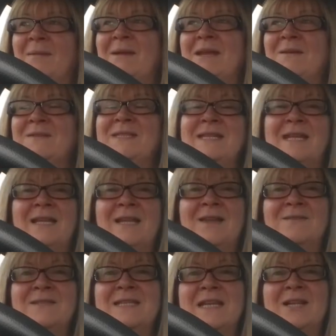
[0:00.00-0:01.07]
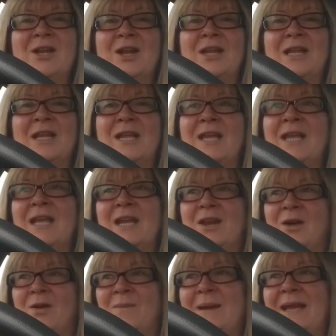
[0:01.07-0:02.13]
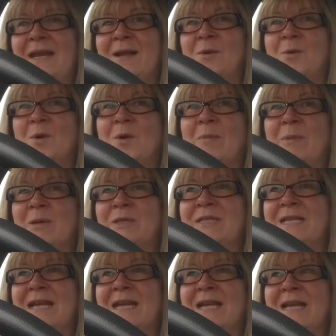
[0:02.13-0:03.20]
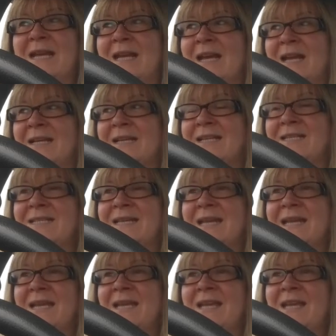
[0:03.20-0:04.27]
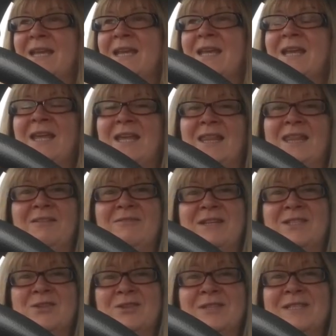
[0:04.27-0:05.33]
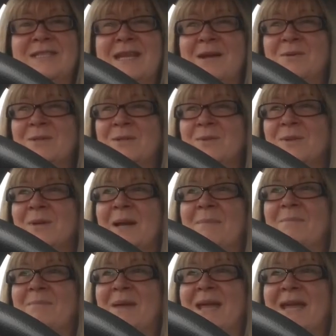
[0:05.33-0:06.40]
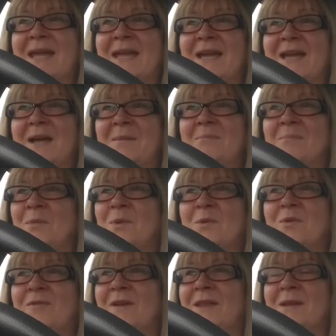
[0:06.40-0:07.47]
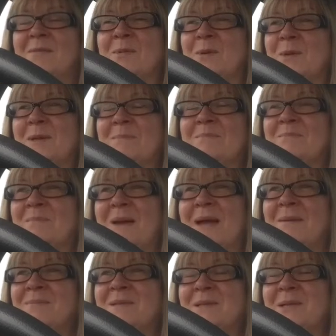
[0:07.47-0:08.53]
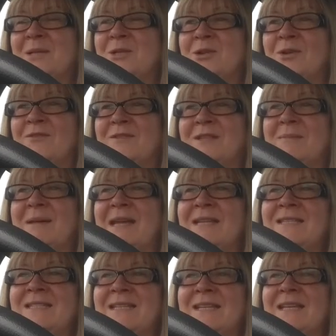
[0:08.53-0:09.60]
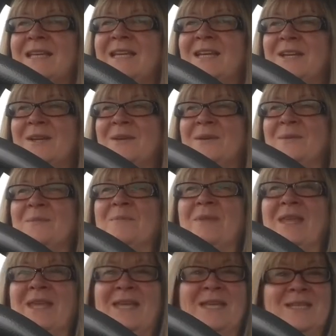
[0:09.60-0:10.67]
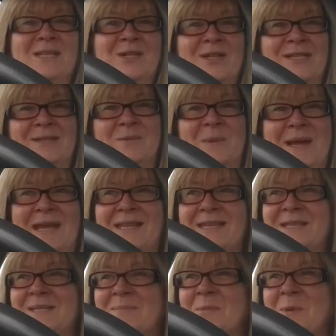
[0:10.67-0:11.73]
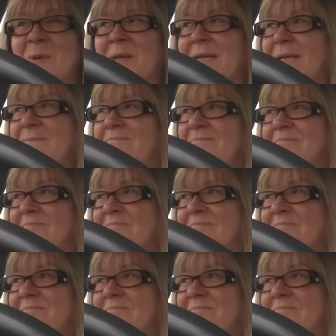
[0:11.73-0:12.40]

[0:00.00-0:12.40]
I mean, I've still got a long way to go, but I can see the results now, so I'm over the moon. I'm absolutely chuffed to bits. So I got weighed this morning,